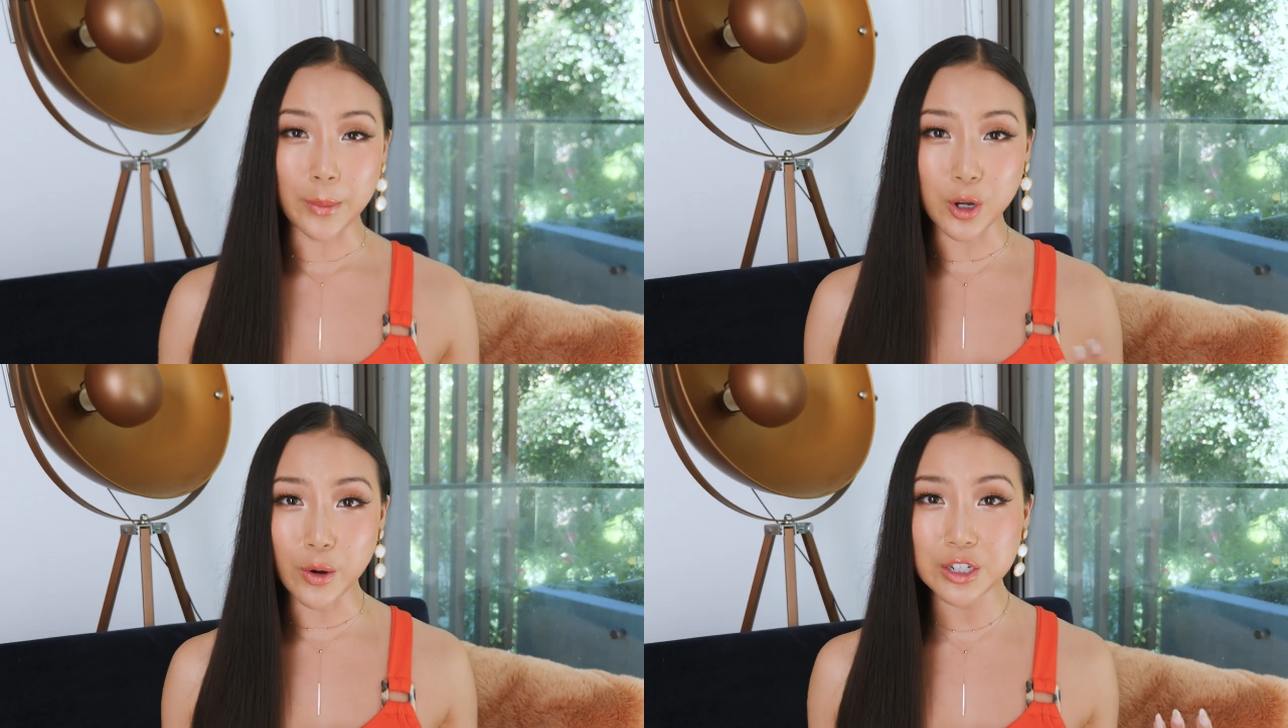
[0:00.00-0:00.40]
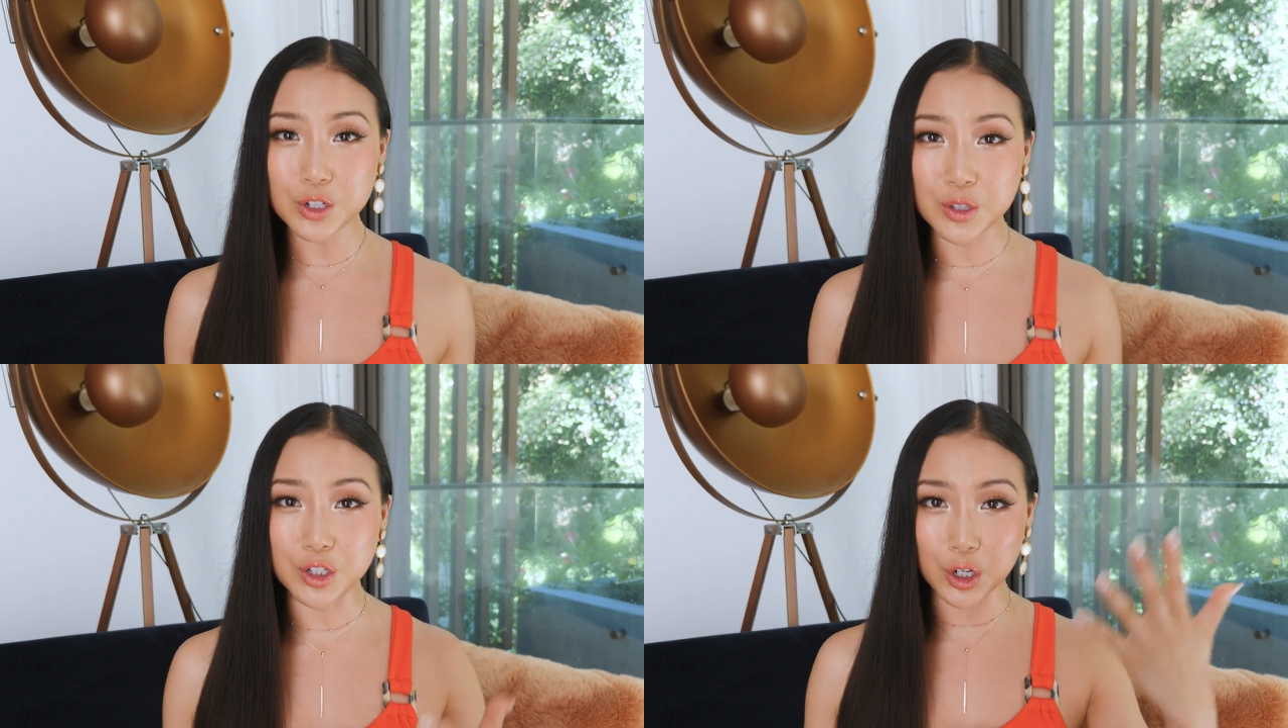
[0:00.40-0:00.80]
I'm going to
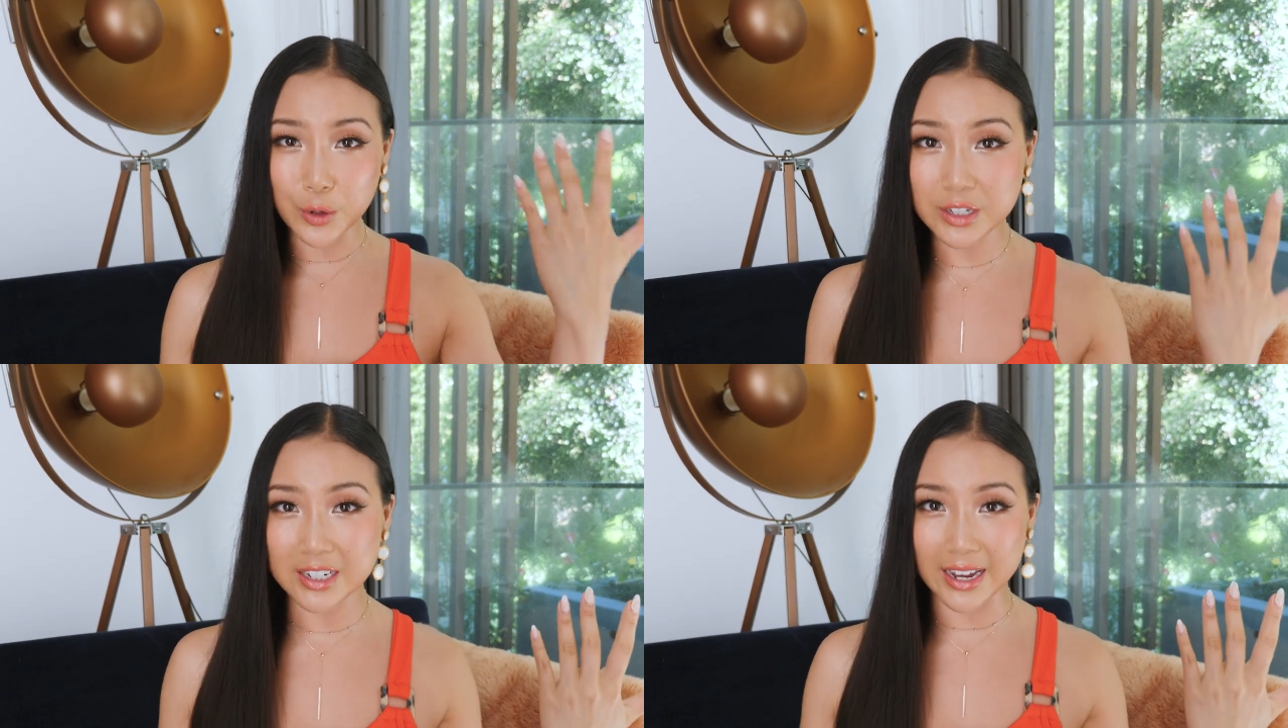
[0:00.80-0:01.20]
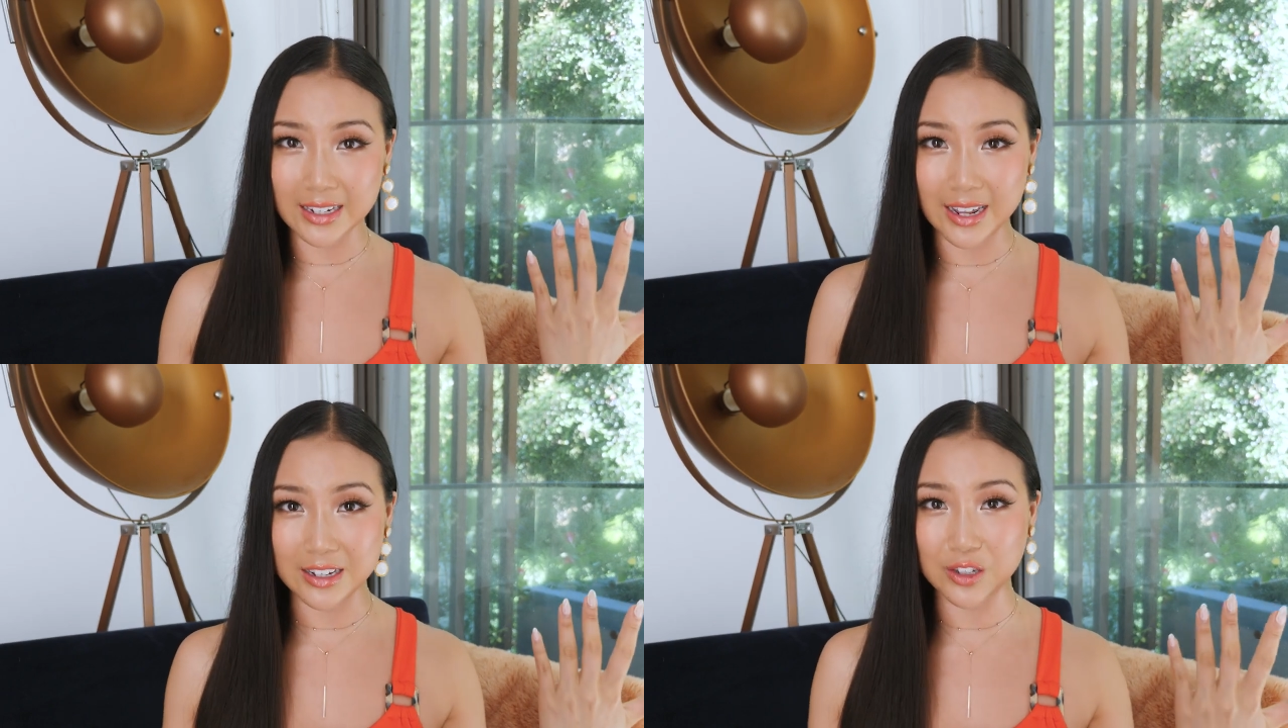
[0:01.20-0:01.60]
do the don't
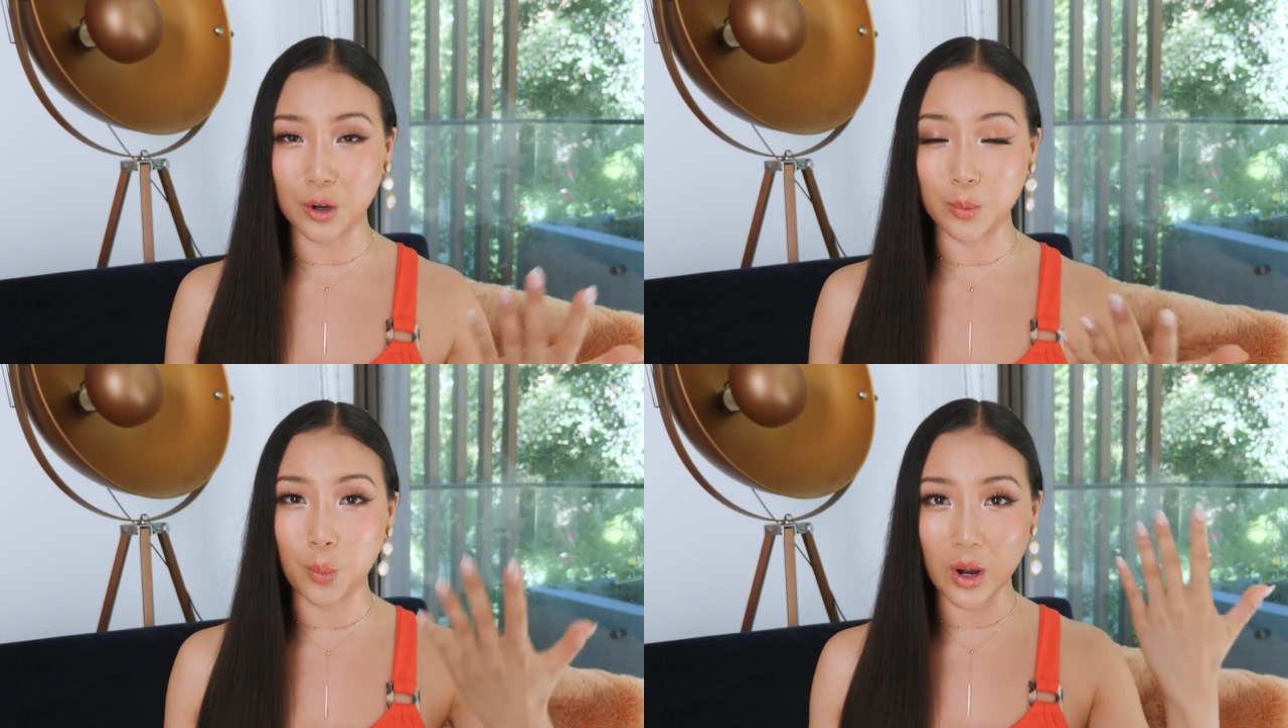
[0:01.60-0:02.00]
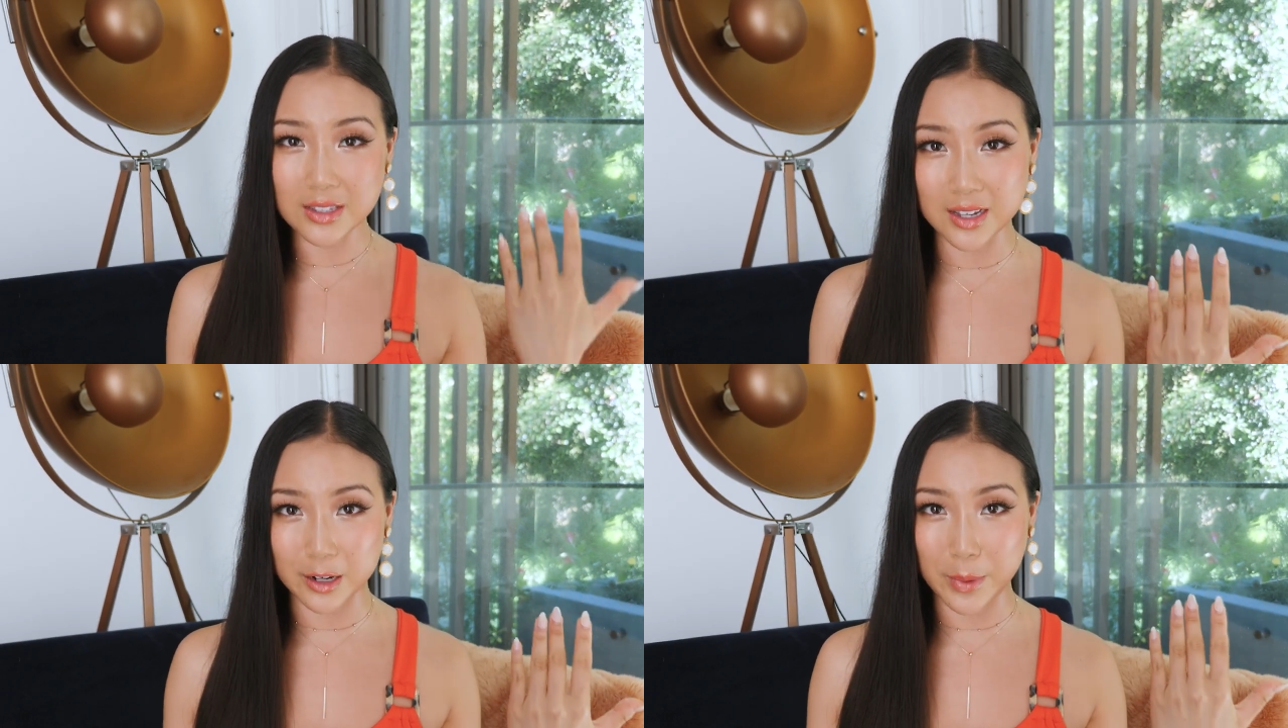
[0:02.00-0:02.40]
techniques on
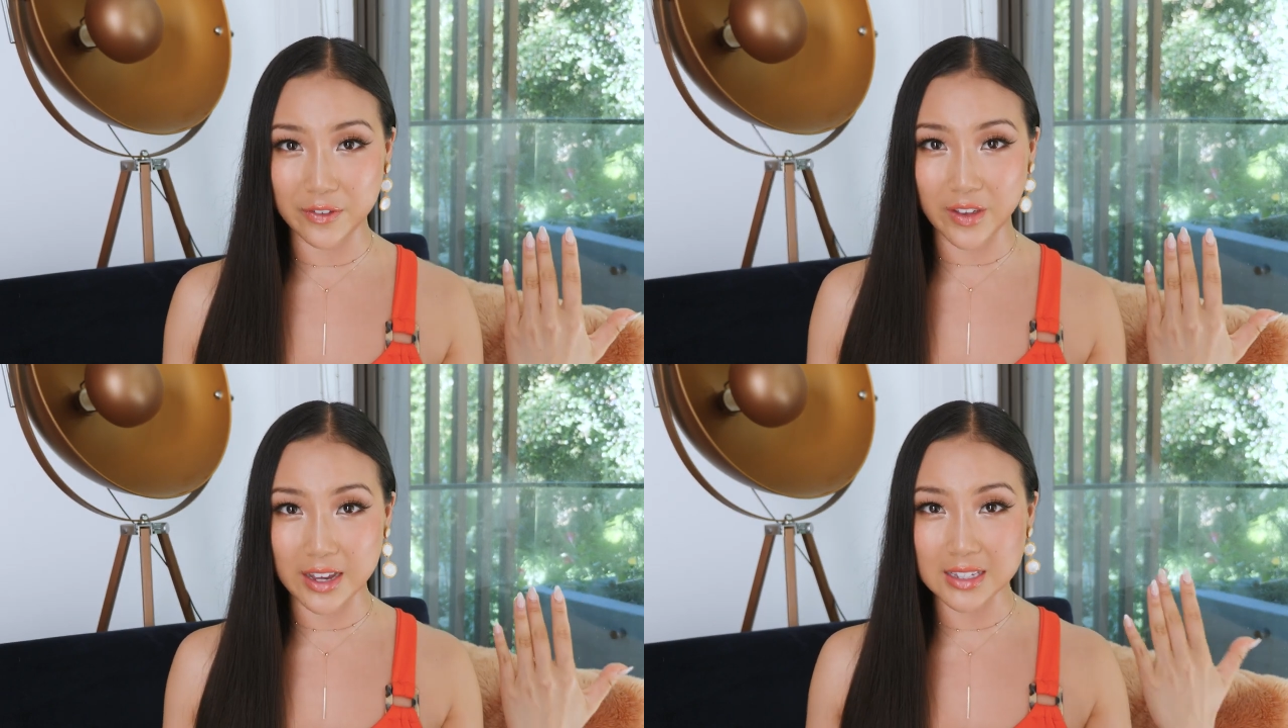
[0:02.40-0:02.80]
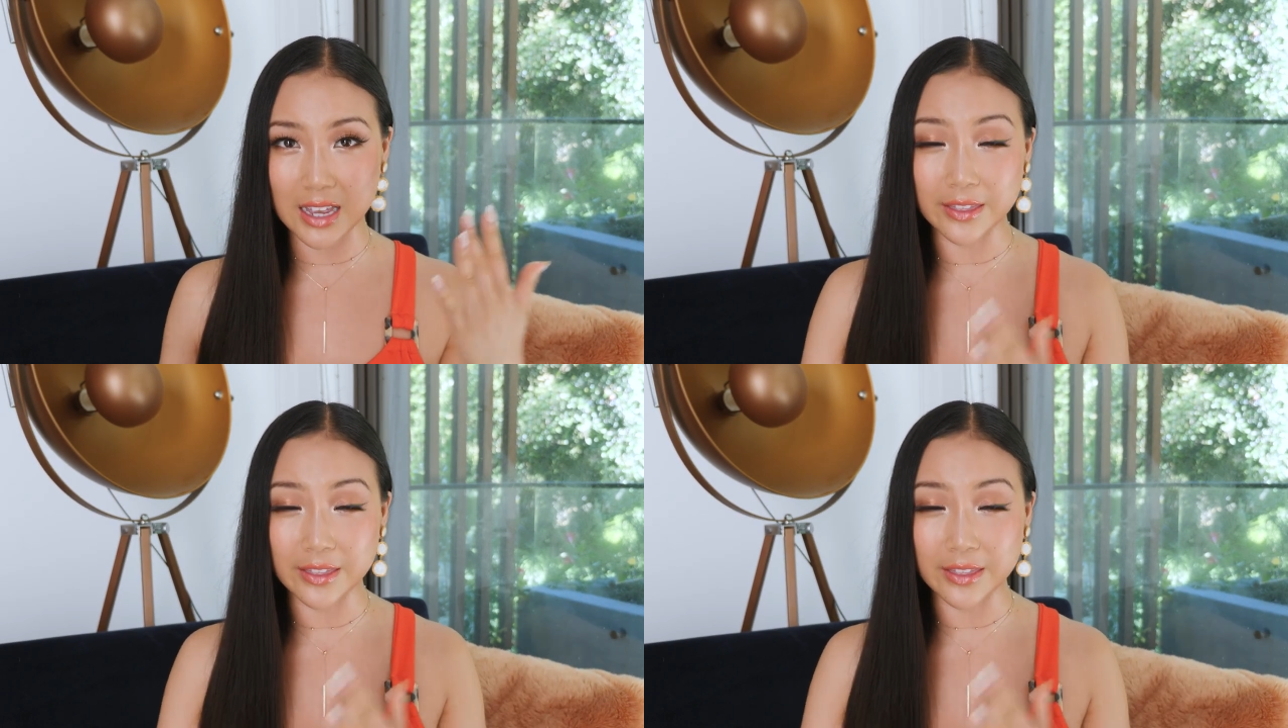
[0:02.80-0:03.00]
one side of my face